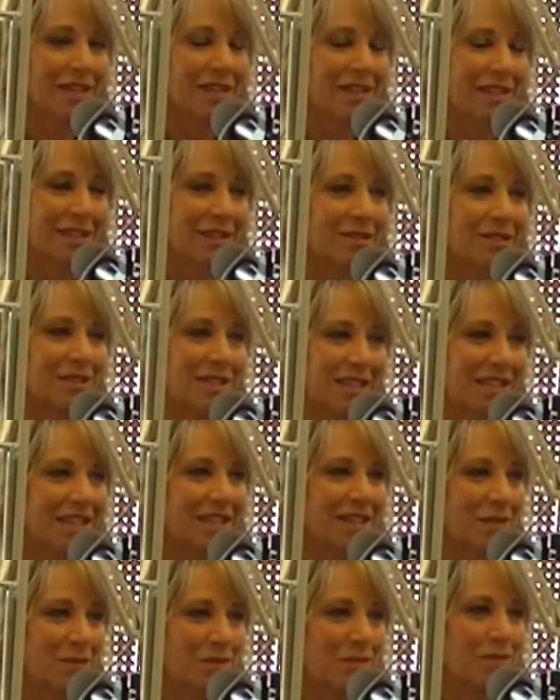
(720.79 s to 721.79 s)
LED Lucy.
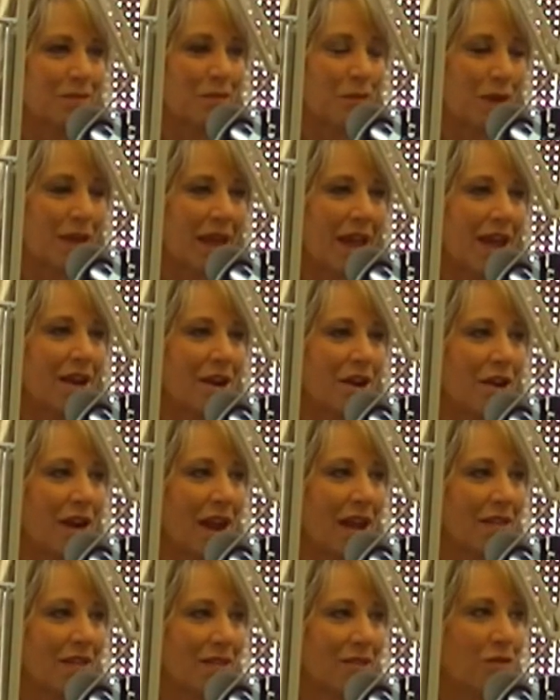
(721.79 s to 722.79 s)
Yeah, so we had her
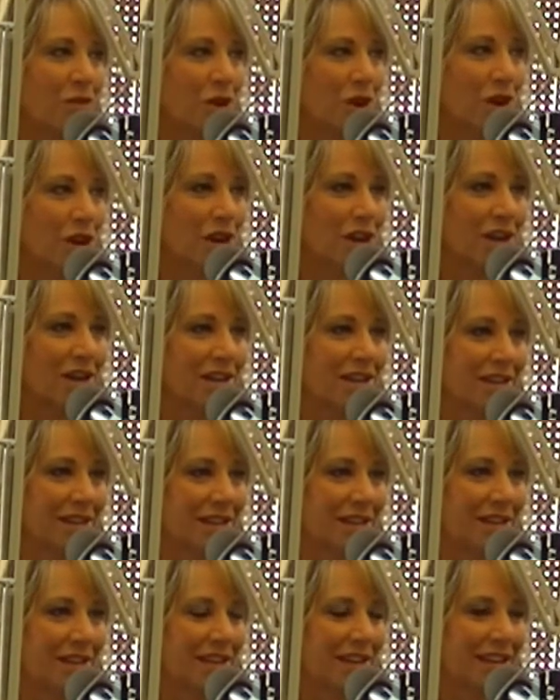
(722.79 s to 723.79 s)
out in the foyer,
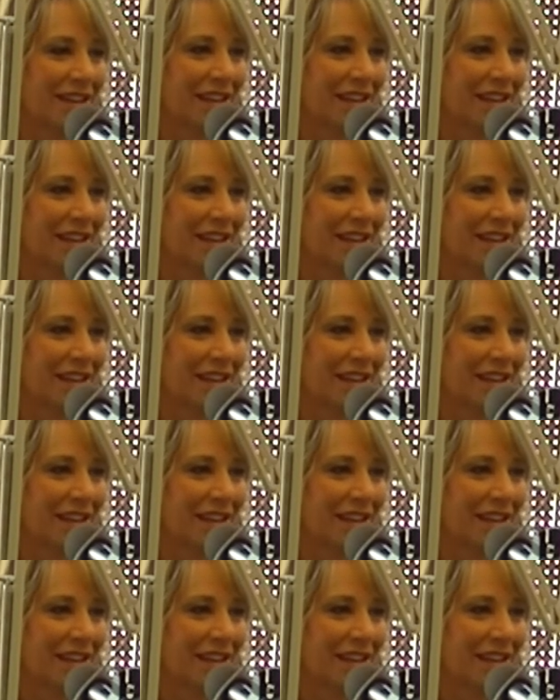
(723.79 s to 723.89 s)
and